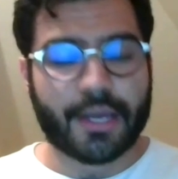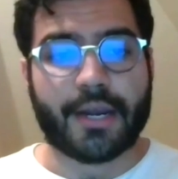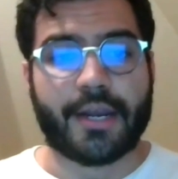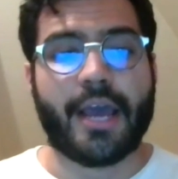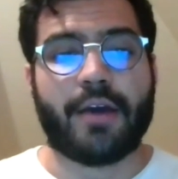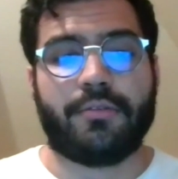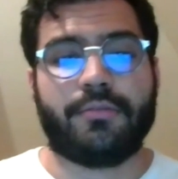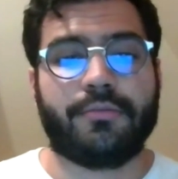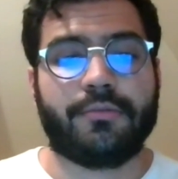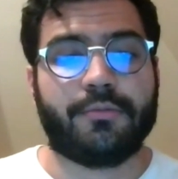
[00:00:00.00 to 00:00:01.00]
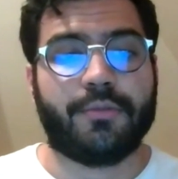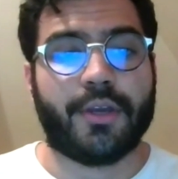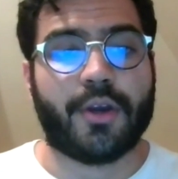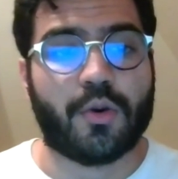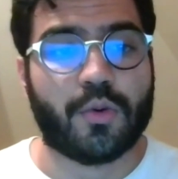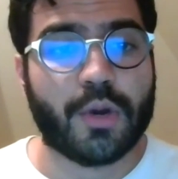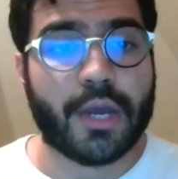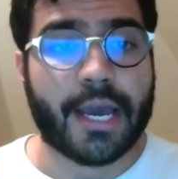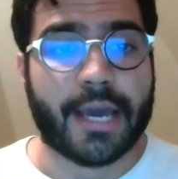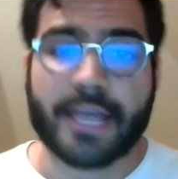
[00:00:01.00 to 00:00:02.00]
Now, we go
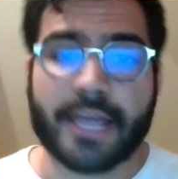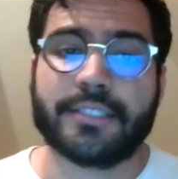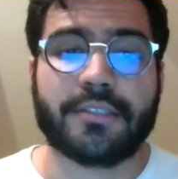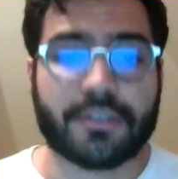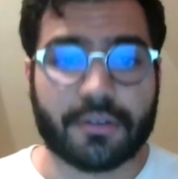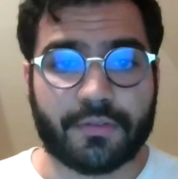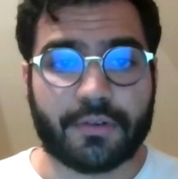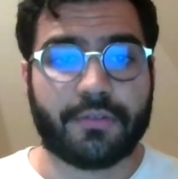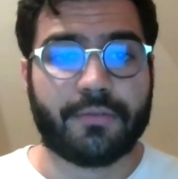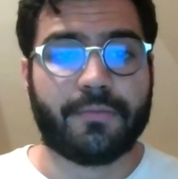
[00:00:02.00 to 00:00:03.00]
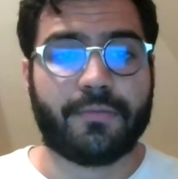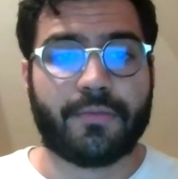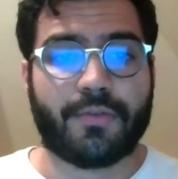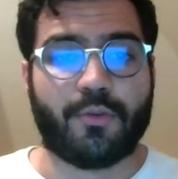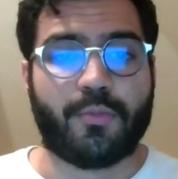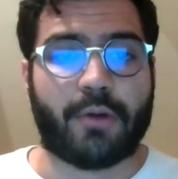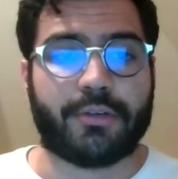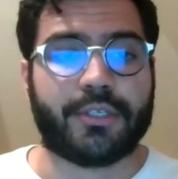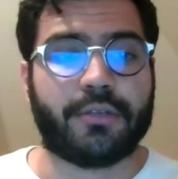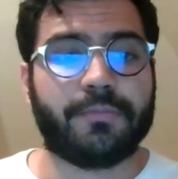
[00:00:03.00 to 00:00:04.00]
and access the server through
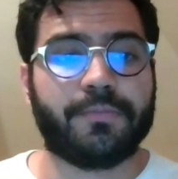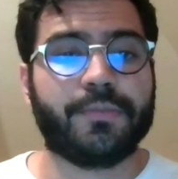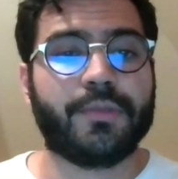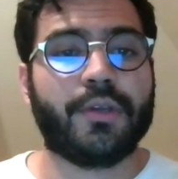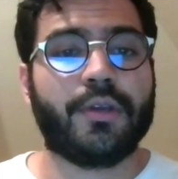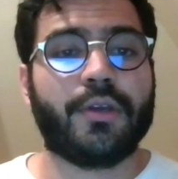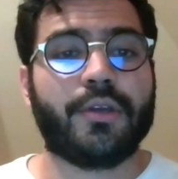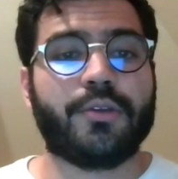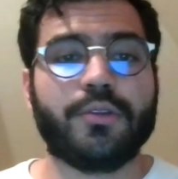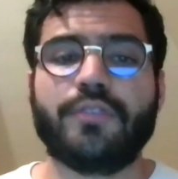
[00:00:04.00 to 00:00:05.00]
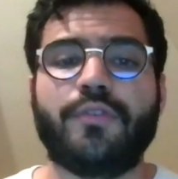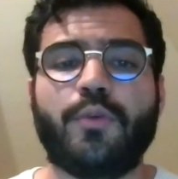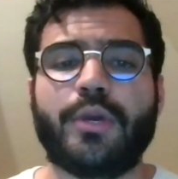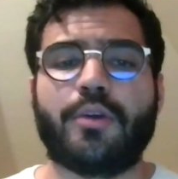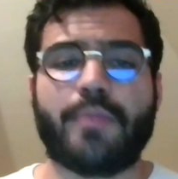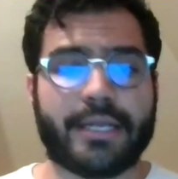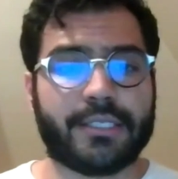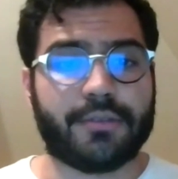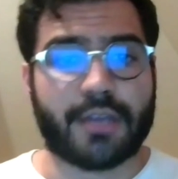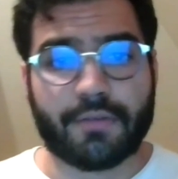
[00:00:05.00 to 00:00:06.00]
PowerShell. Use the following
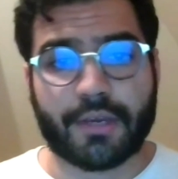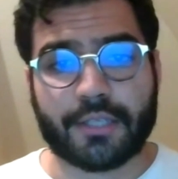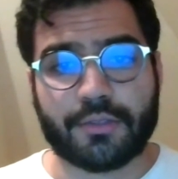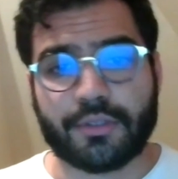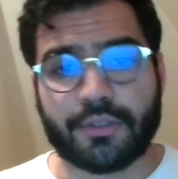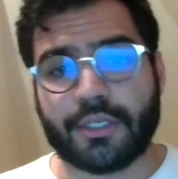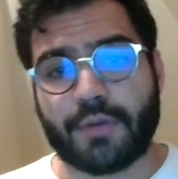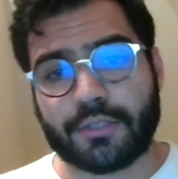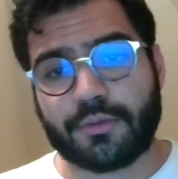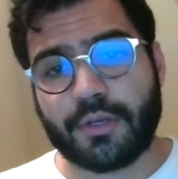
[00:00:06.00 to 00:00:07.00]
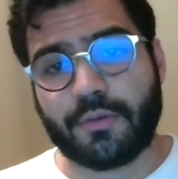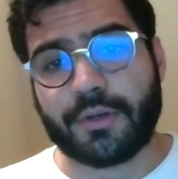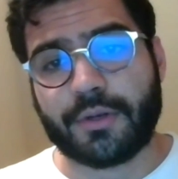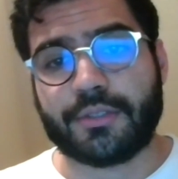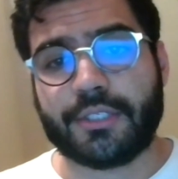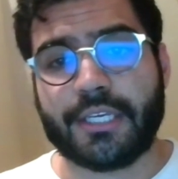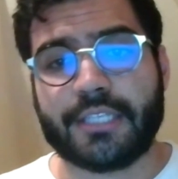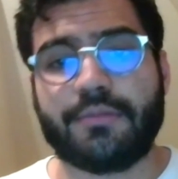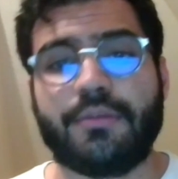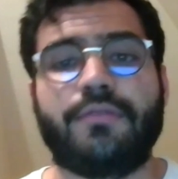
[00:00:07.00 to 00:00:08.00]
commands to navigate to the directory where your
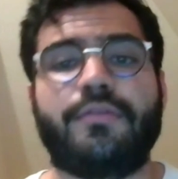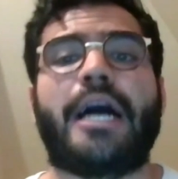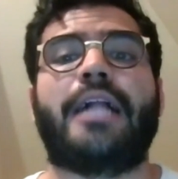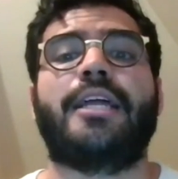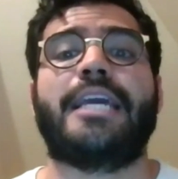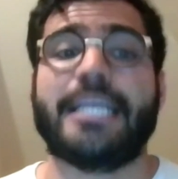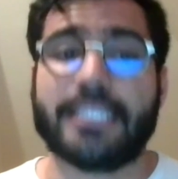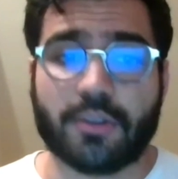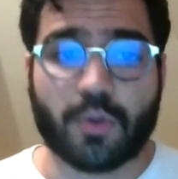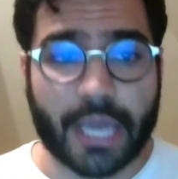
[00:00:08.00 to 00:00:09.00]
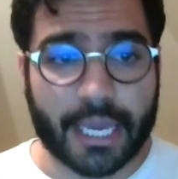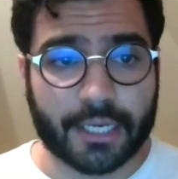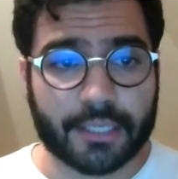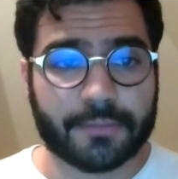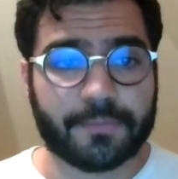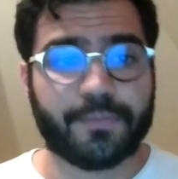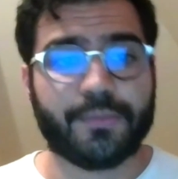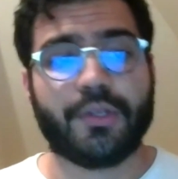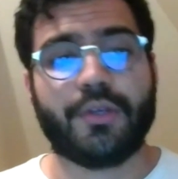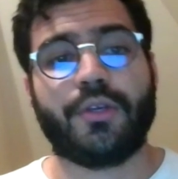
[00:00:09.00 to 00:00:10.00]
CSV file is located.
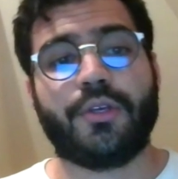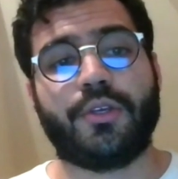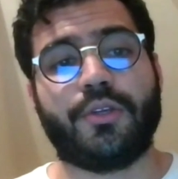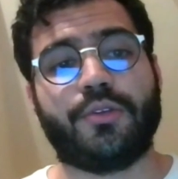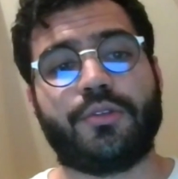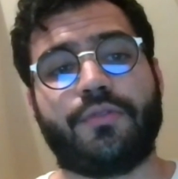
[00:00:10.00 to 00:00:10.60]
Use